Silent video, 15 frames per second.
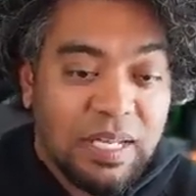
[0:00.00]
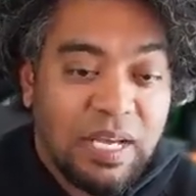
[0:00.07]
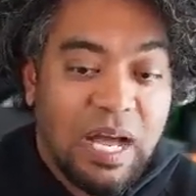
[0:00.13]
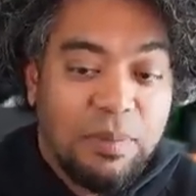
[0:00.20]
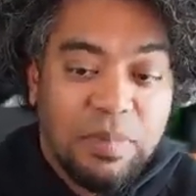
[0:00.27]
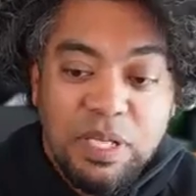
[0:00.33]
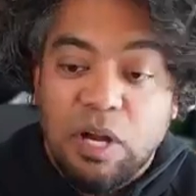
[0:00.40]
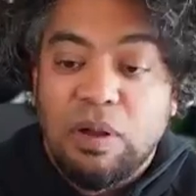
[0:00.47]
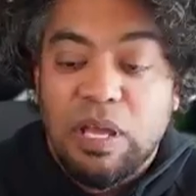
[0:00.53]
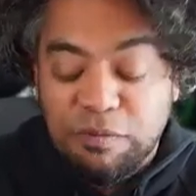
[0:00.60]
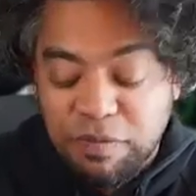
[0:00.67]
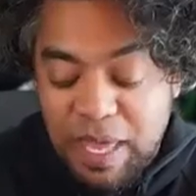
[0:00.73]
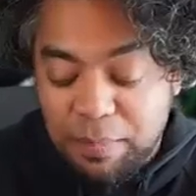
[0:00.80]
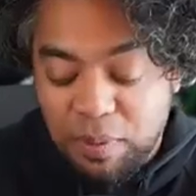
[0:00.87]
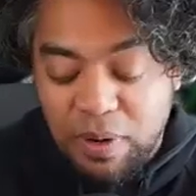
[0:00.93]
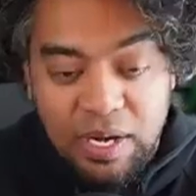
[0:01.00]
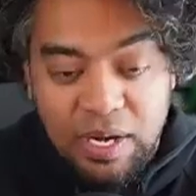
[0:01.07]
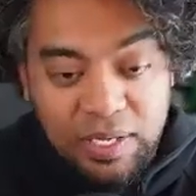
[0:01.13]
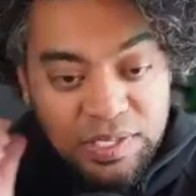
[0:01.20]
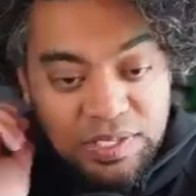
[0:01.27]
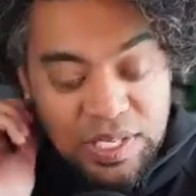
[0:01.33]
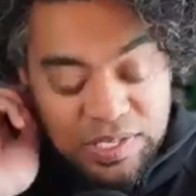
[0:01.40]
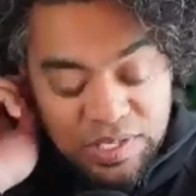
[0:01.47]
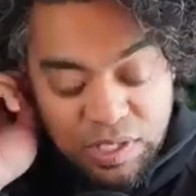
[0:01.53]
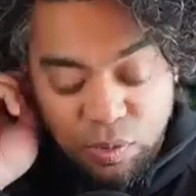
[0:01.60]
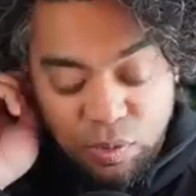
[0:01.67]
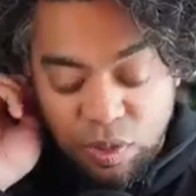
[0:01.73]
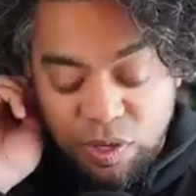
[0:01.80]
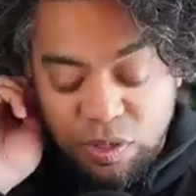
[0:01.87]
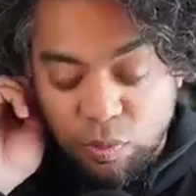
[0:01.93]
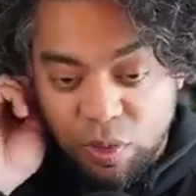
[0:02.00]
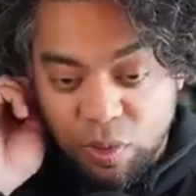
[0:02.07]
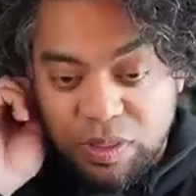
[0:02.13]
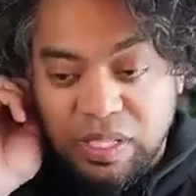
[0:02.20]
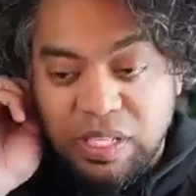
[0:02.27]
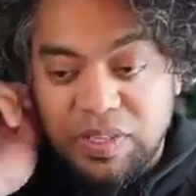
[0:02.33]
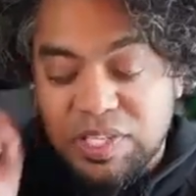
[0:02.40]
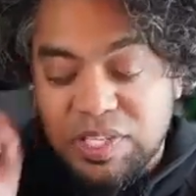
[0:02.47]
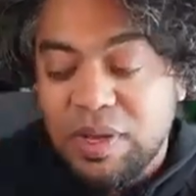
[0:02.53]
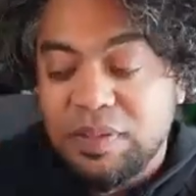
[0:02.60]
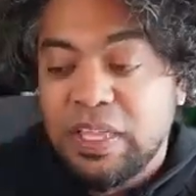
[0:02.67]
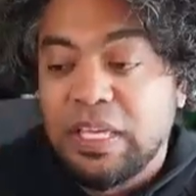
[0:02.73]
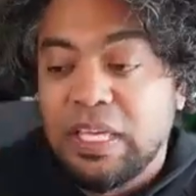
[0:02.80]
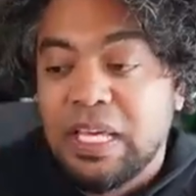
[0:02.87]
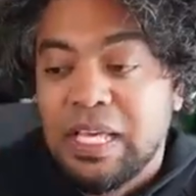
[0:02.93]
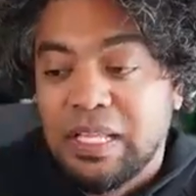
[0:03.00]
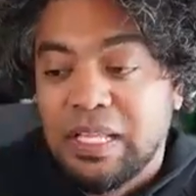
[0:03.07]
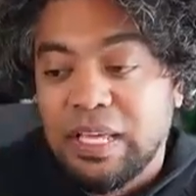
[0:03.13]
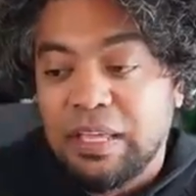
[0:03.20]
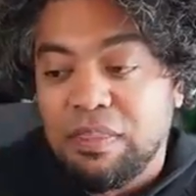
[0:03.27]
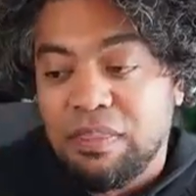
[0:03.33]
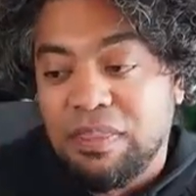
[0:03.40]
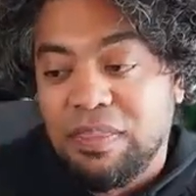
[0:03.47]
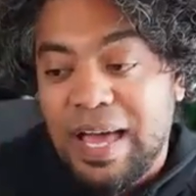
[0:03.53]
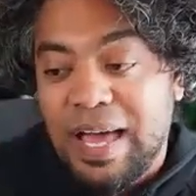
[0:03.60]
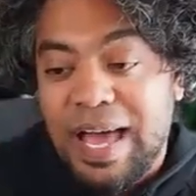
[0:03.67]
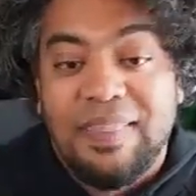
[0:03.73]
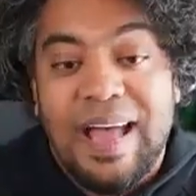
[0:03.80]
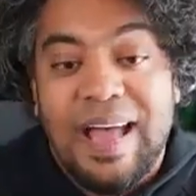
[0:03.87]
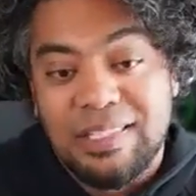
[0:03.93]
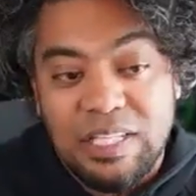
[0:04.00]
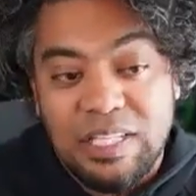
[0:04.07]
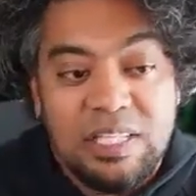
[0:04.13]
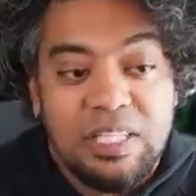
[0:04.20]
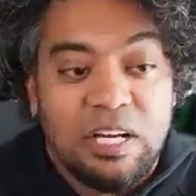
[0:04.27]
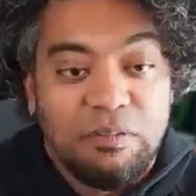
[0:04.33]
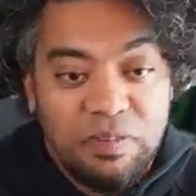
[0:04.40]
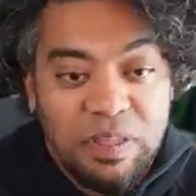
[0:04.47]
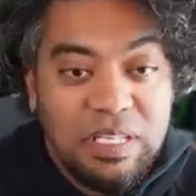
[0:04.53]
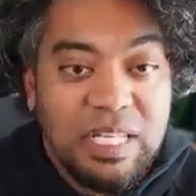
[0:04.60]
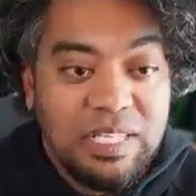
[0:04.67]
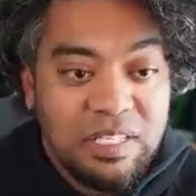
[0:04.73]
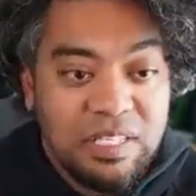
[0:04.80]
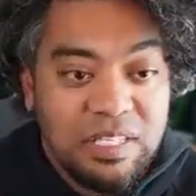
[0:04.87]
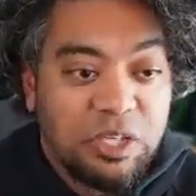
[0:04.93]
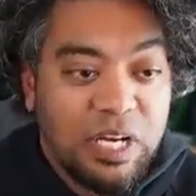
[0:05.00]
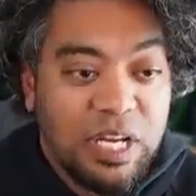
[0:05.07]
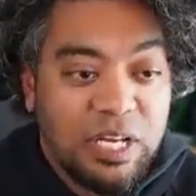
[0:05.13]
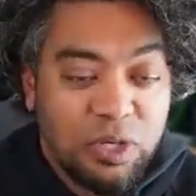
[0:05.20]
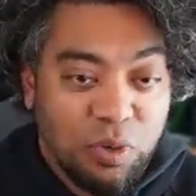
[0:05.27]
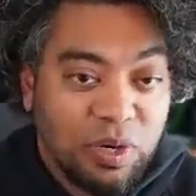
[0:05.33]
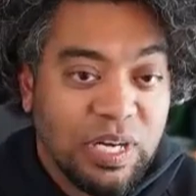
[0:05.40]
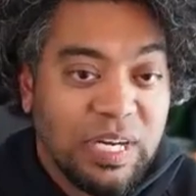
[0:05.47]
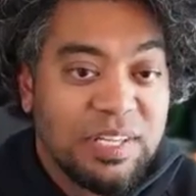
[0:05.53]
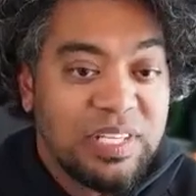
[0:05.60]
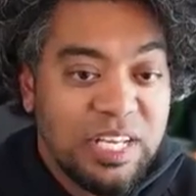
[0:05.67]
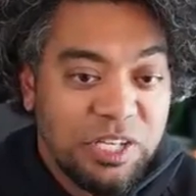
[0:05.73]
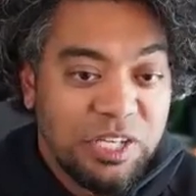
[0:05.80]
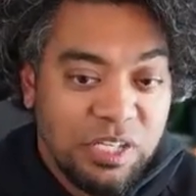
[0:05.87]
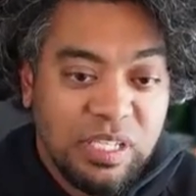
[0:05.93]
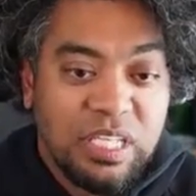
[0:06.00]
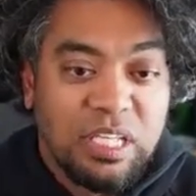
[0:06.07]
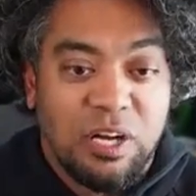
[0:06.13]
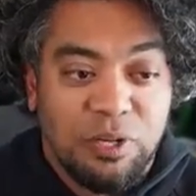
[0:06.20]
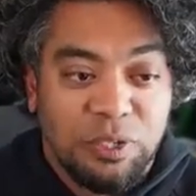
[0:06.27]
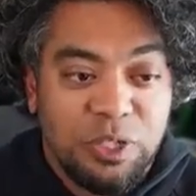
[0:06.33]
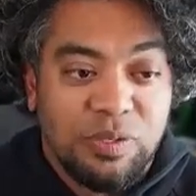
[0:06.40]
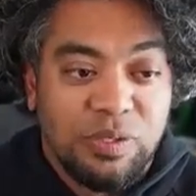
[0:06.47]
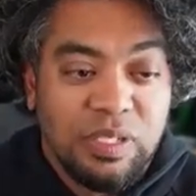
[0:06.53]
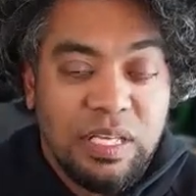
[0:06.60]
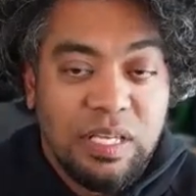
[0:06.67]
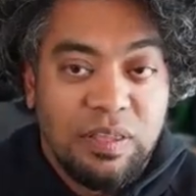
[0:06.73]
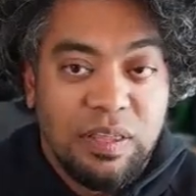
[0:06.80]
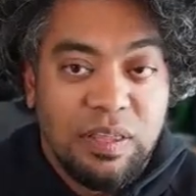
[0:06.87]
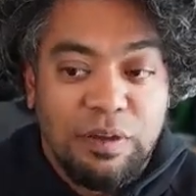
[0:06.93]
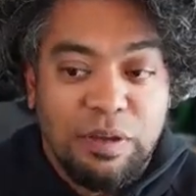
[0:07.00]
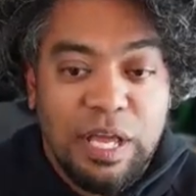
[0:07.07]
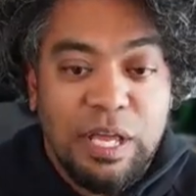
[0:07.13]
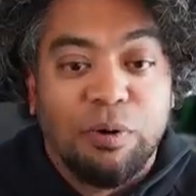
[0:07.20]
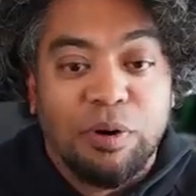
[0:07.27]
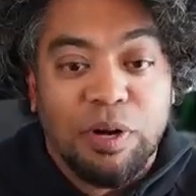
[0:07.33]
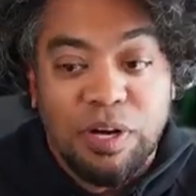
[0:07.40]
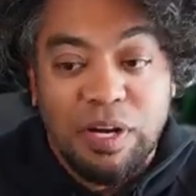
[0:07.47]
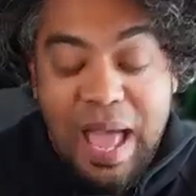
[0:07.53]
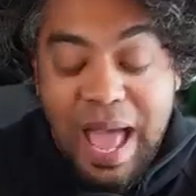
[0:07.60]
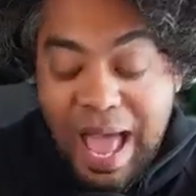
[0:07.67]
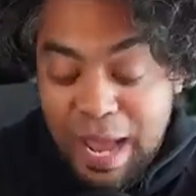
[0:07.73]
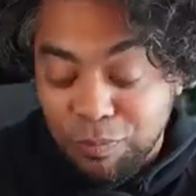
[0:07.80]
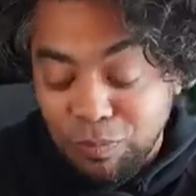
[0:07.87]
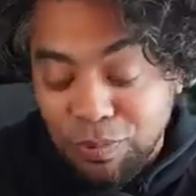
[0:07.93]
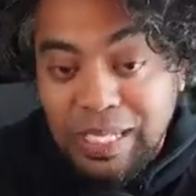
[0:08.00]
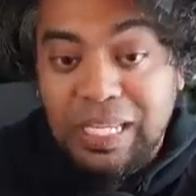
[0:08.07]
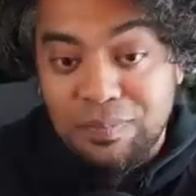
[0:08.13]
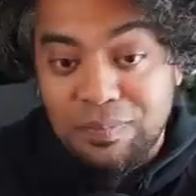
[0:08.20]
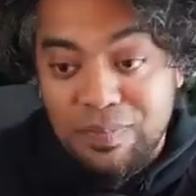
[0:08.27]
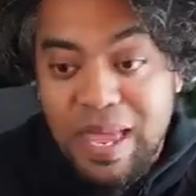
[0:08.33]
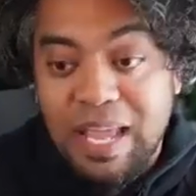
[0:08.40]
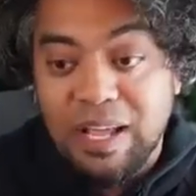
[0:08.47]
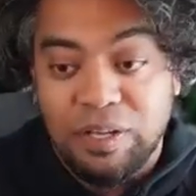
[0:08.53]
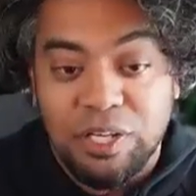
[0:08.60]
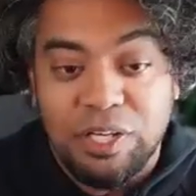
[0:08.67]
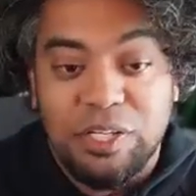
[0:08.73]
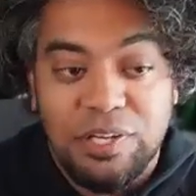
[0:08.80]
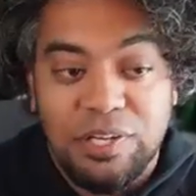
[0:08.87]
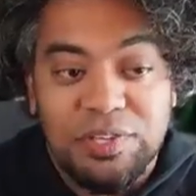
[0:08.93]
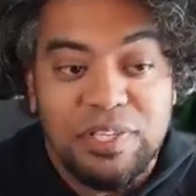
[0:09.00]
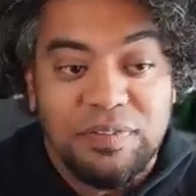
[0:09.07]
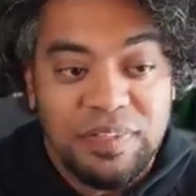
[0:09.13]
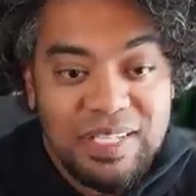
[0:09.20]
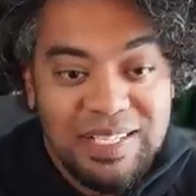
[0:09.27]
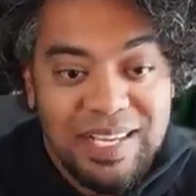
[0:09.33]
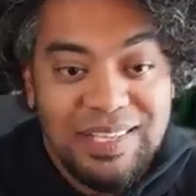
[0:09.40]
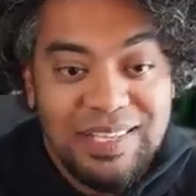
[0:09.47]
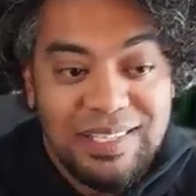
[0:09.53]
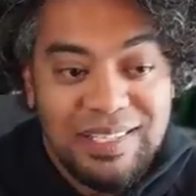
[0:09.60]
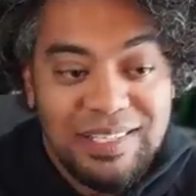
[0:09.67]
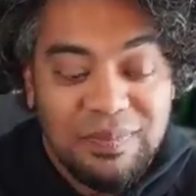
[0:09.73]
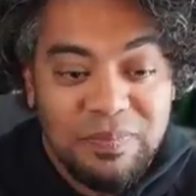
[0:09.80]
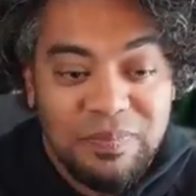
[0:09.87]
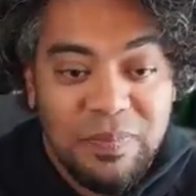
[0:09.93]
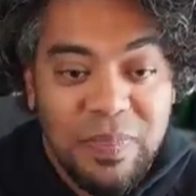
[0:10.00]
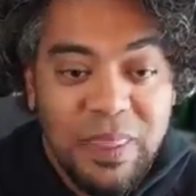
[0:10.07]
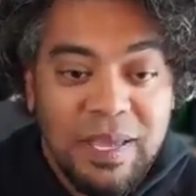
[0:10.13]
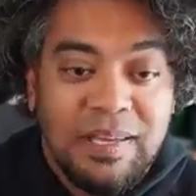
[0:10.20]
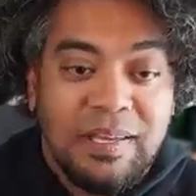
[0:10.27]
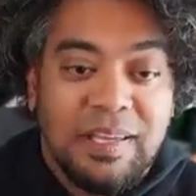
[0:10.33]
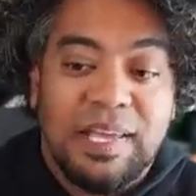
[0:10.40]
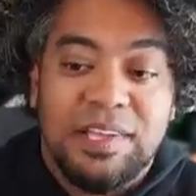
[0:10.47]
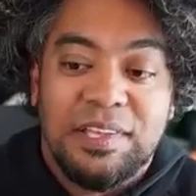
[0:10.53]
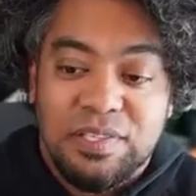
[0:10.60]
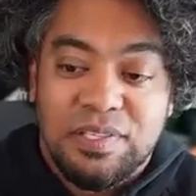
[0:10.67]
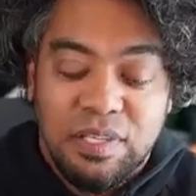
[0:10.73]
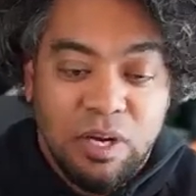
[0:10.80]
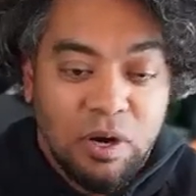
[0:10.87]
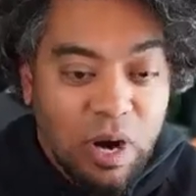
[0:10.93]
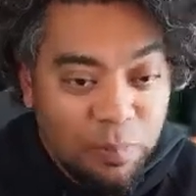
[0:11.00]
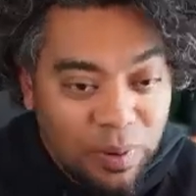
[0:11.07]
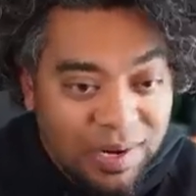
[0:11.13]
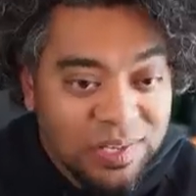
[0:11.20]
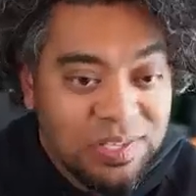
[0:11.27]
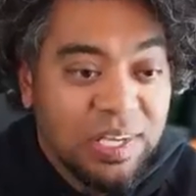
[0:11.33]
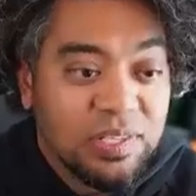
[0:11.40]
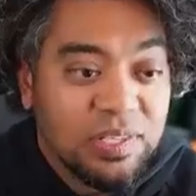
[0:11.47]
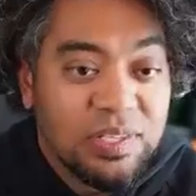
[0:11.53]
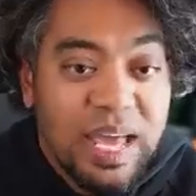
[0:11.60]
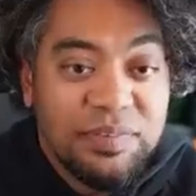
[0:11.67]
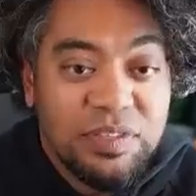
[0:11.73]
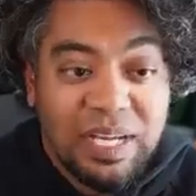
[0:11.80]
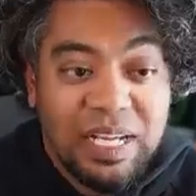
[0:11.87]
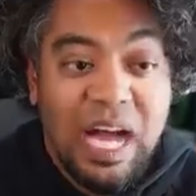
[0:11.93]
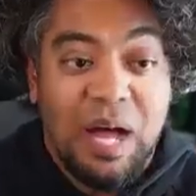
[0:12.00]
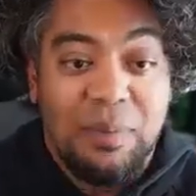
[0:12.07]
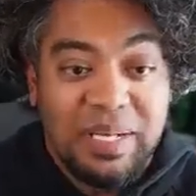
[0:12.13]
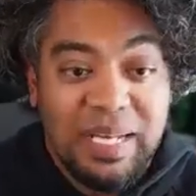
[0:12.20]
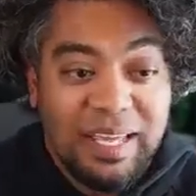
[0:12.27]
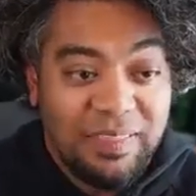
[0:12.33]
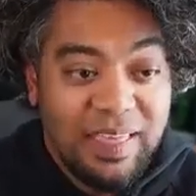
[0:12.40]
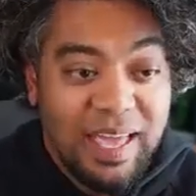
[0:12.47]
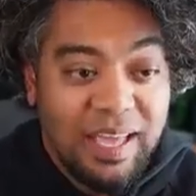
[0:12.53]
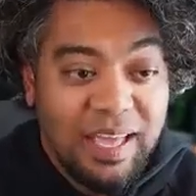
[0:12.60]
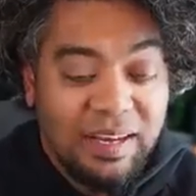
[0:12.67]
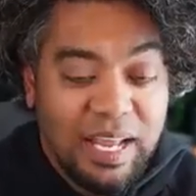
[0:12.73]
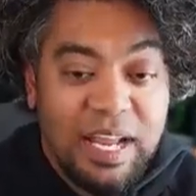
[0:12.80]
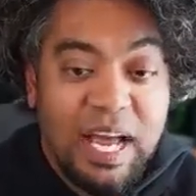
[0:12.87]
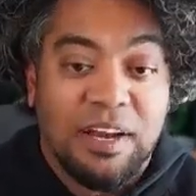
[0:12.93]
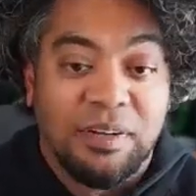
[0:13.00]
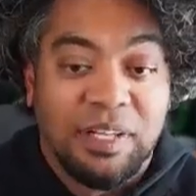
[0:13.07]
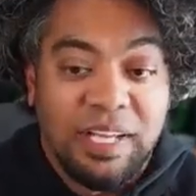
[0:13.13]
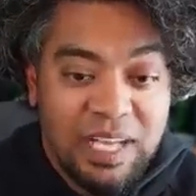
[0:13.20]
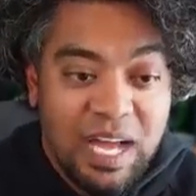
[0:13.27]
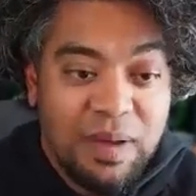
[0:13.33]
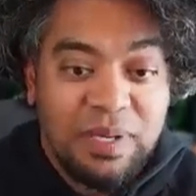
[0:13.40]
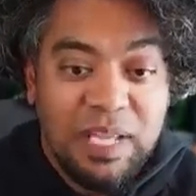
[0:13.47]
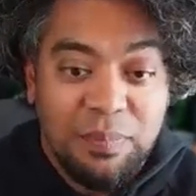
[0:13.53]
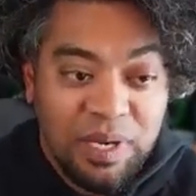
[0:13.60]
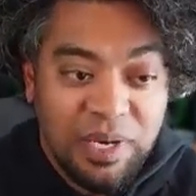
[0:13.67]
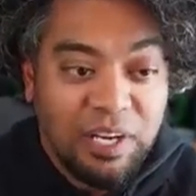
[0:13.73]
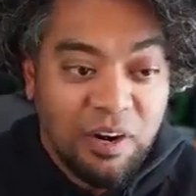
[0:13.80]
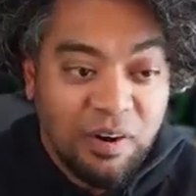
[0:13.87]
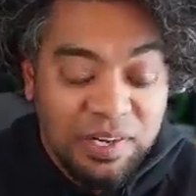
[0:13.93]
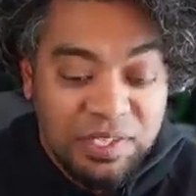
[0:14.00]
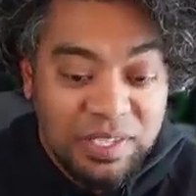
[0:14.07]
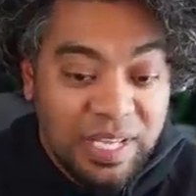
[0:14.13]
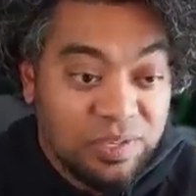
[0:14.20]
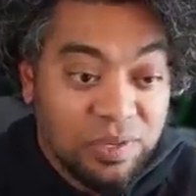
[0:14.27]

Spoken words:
If that product is still worth living. So I think like that's the stuff that needs to change organizationally, culturally, in order to really make good use of a design system. Is, our product cycles have to accommodate that, and not only accommodate but encourage that.